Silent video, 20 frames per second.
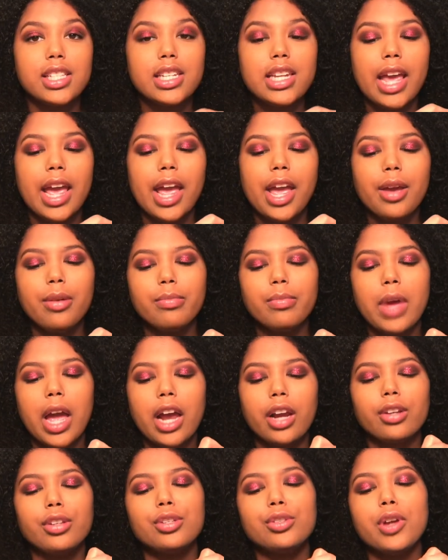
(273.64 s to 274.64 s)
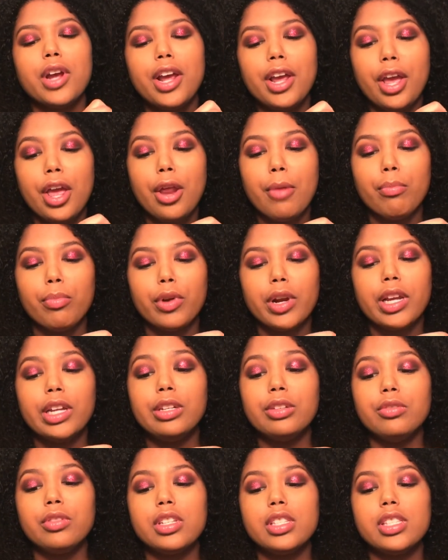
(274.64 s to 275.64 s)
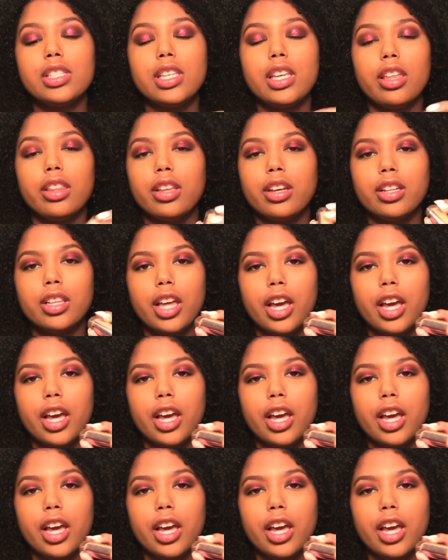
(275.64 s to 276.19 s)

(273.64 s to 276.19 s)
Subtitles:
today I'm actually trying to get a brand new concealer.